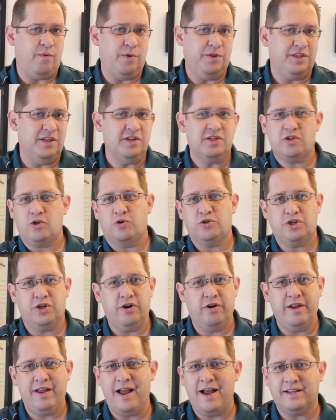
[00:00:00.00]
within the Social
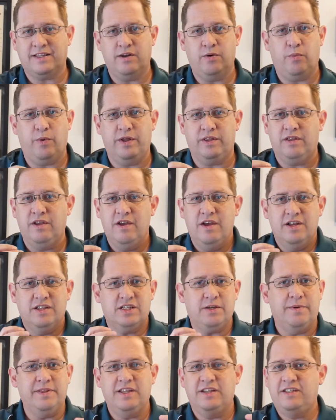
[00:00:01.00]
Security Act and with
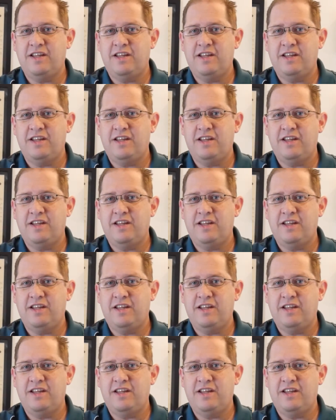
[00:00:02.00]
some of the